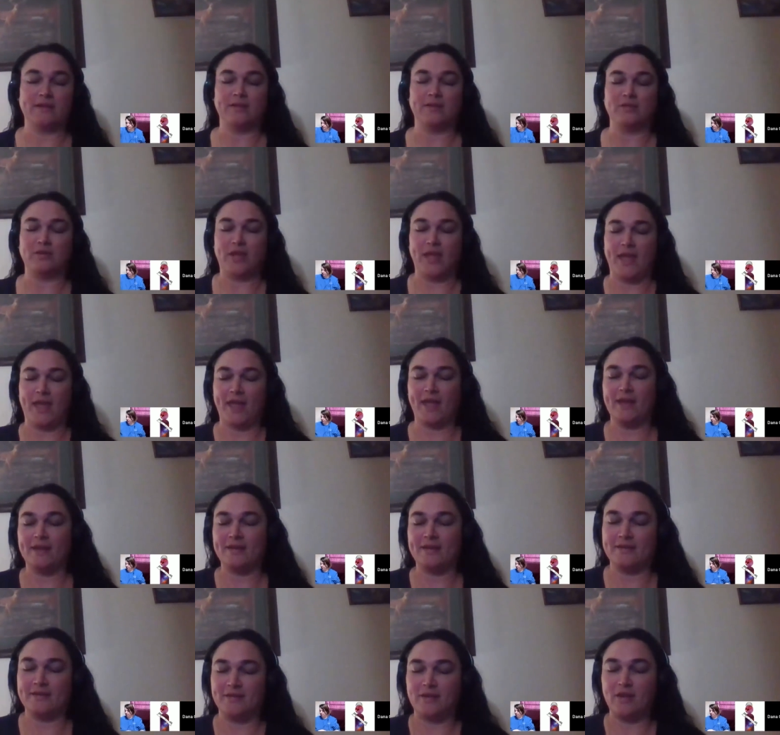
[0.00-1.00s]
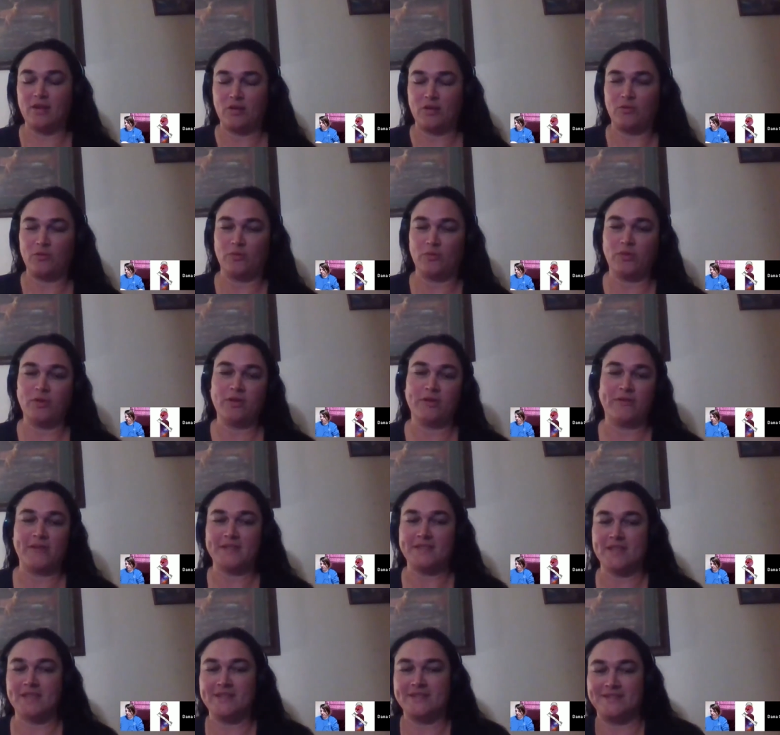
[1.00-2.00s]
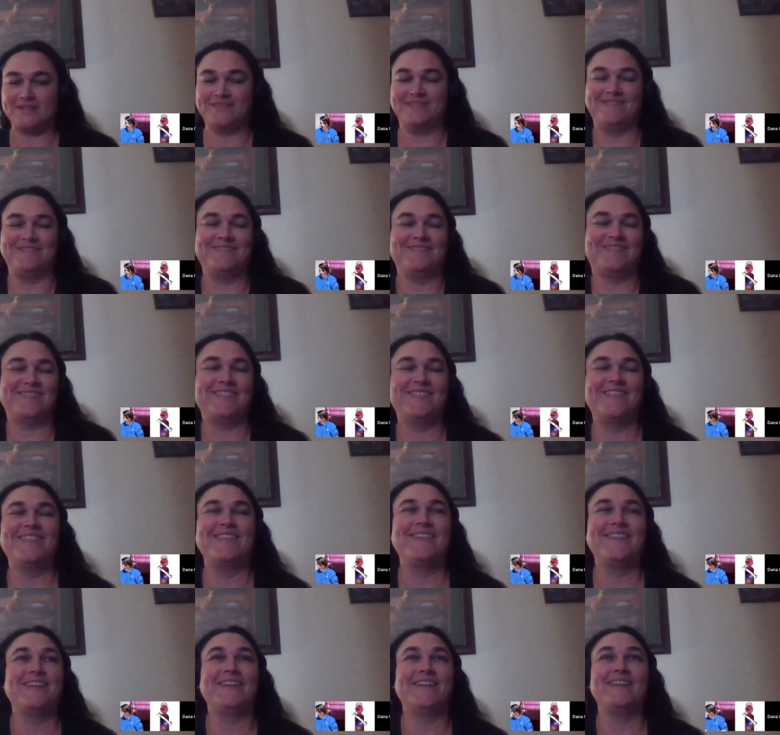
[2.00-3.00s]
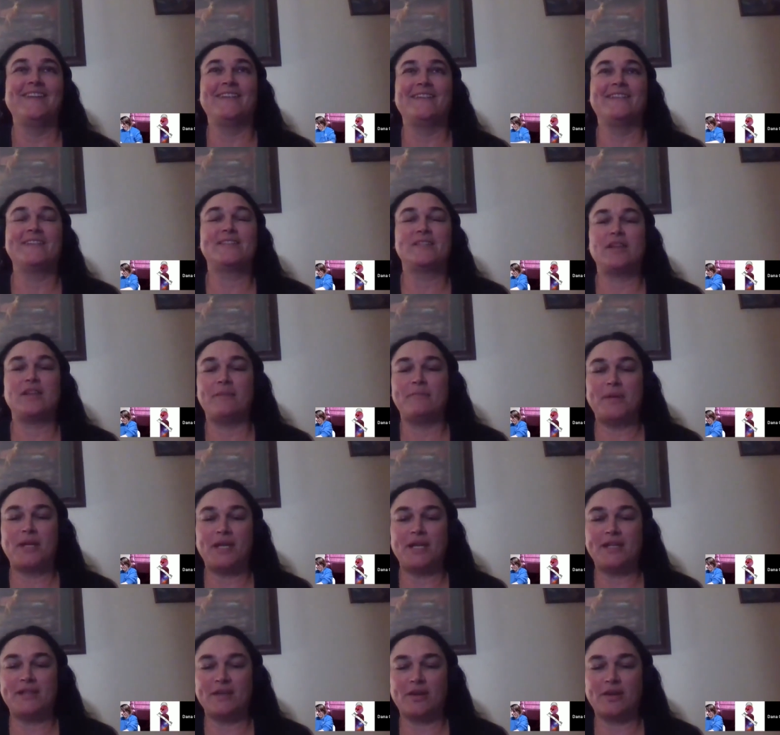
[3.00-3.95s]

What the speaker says: you can't. No, this isn't." Stop eating the